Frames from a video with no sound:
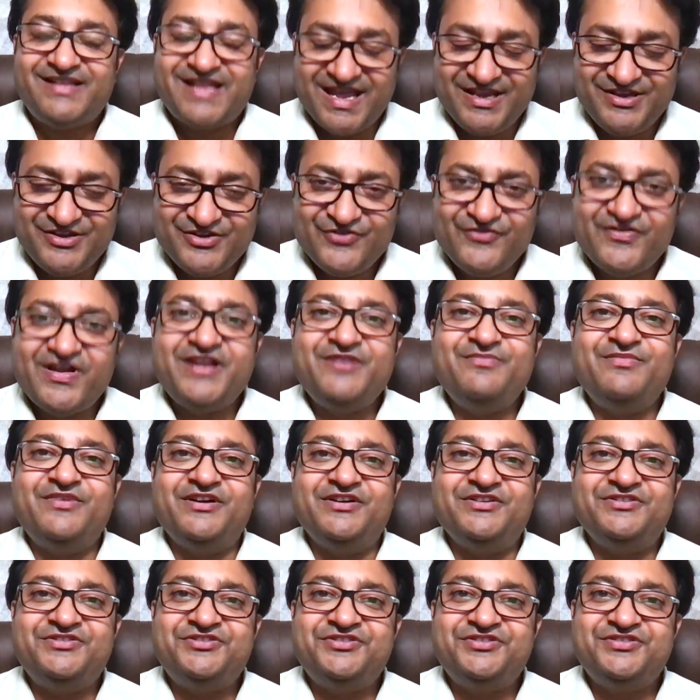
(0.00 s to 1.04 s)
Thank you very
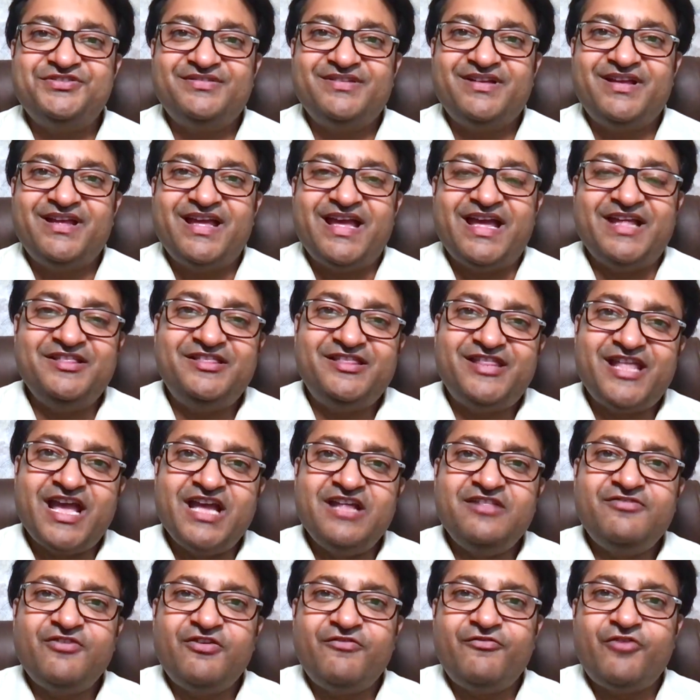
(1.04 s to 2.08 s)
much. And
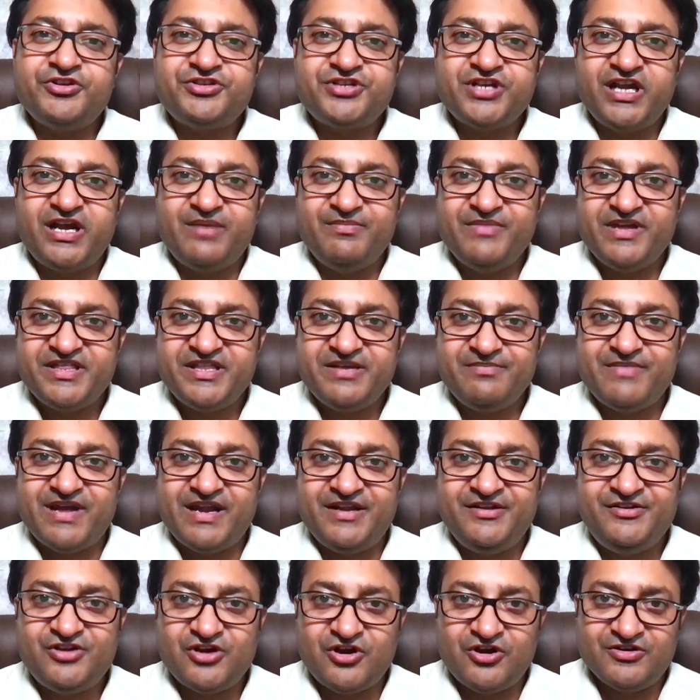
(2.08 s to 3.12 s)
thanks for watching Amazing
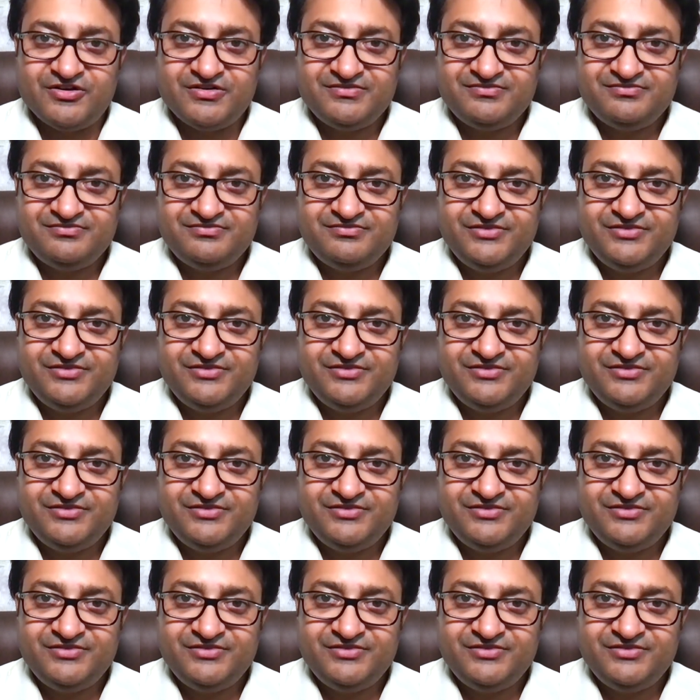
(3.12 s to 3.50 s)
Mentor.